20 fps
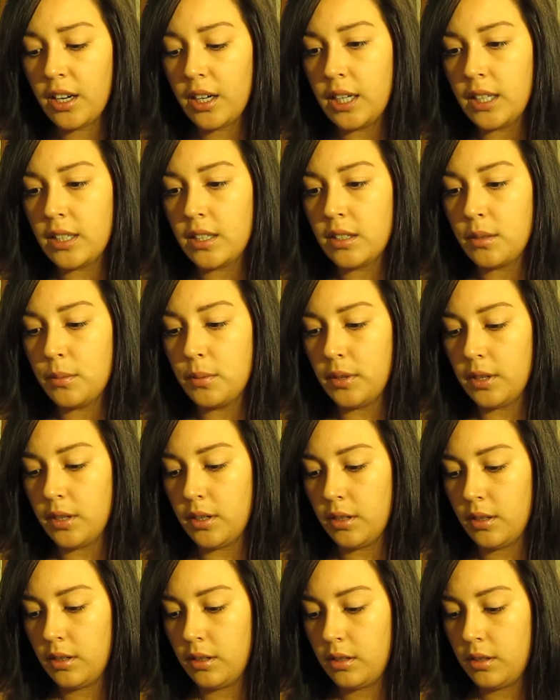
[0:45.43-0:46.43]
It's
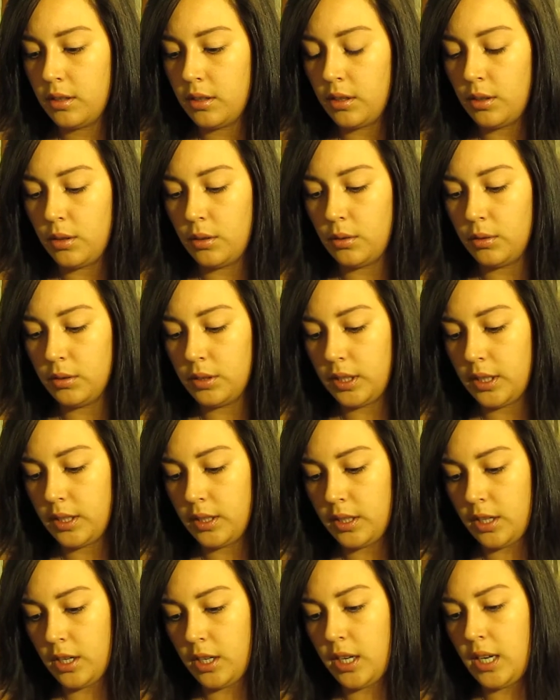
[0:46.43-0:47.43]
super old and
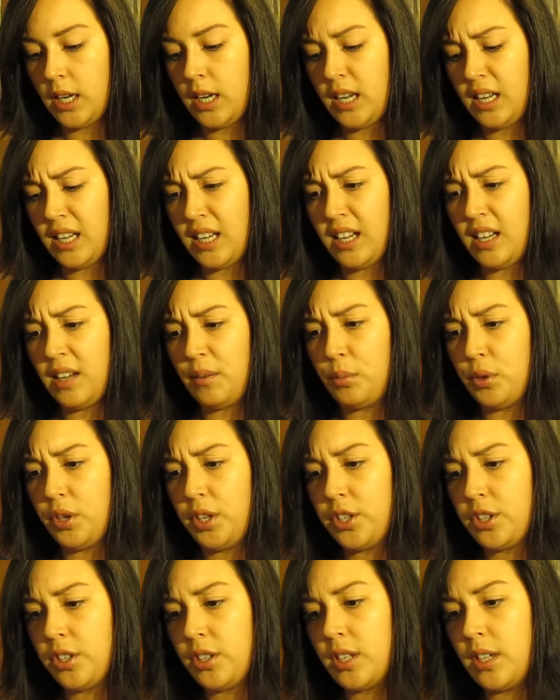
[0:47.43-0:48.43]
dirty. I'm pretty
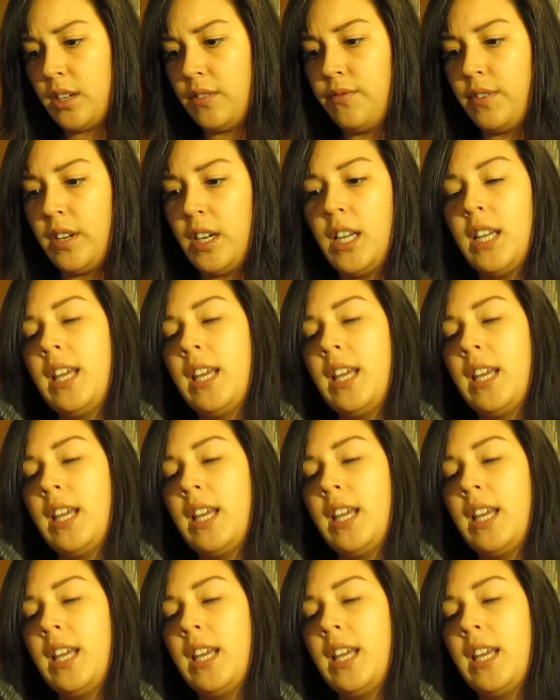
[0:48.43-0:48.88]
sure it's an Infinity.